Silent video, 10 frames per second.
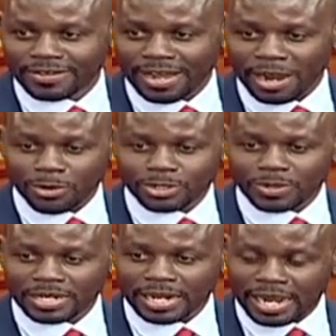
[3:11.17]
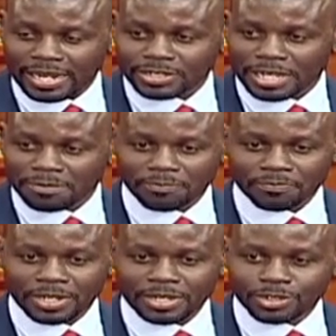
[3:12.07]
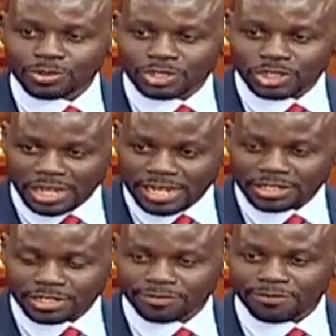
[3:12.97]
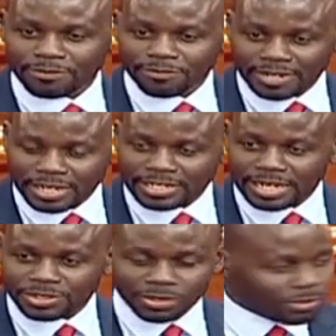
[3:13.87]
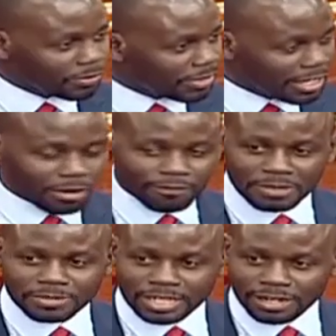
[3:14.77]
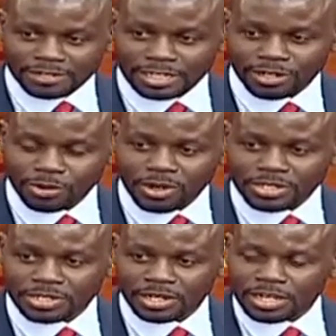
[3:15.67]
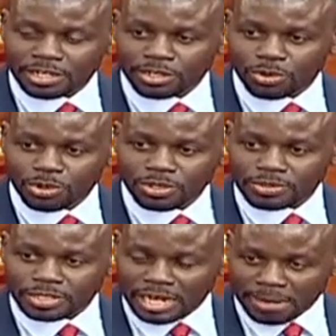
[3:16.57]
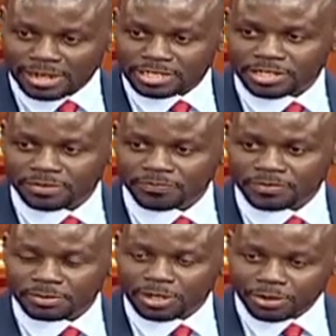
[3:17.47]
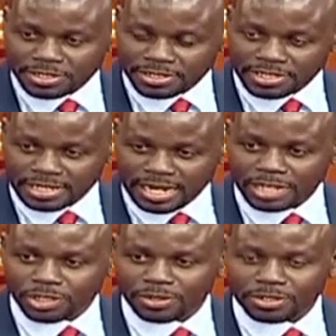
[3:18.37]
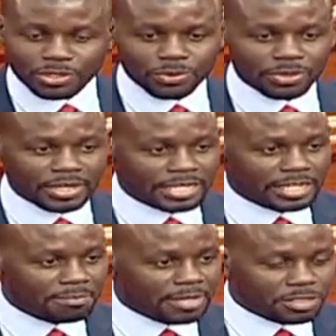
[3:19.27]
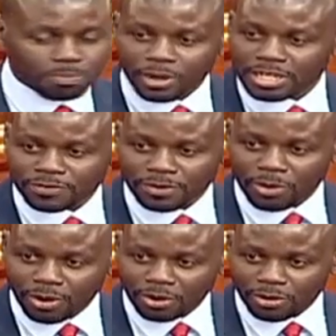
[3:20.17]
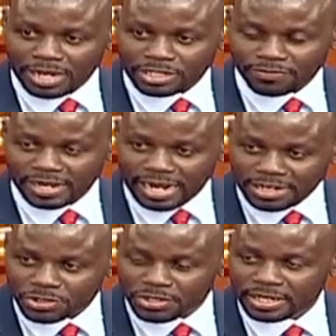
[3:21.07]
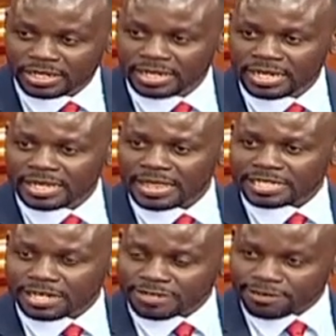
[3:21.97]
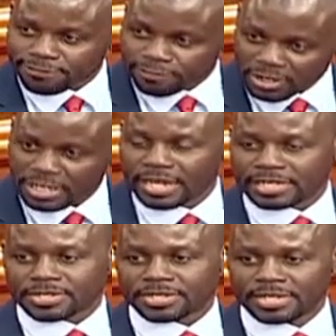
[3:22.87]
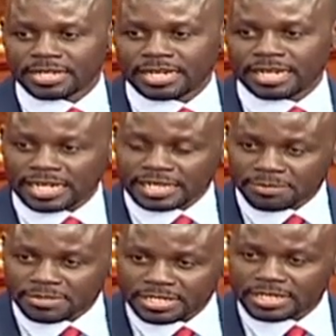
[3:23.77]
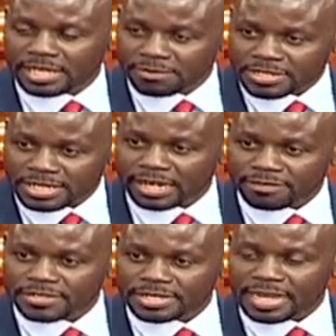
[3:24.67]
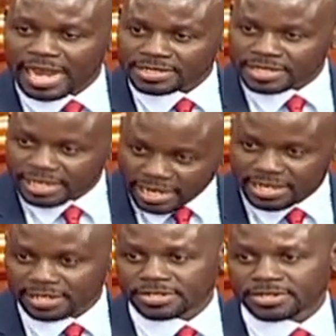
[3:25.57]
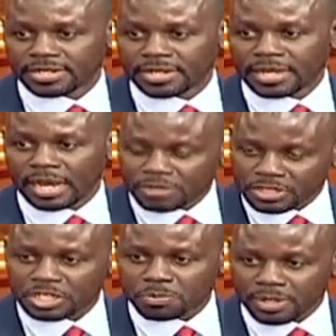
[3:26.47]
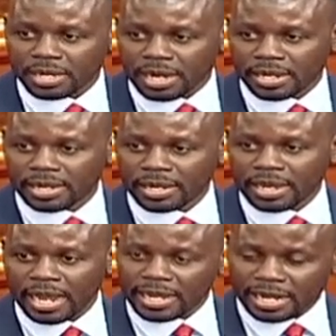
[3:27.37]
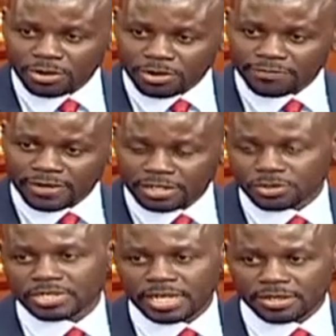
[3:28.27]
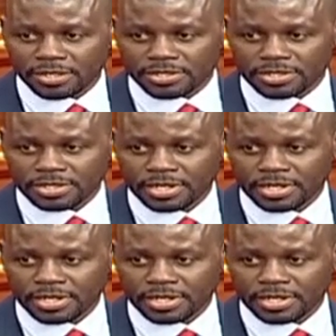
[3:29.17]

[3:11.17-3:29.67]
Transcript: I want to encourage them to change from villagers, not to think of themselves as Luos, Kikuyus, Kambas, because this is a national school that admits boys from all corners of the country, that after 4 years, let them see themselves as Kenyans. And Mr. Speaker, I cannot fail to say this.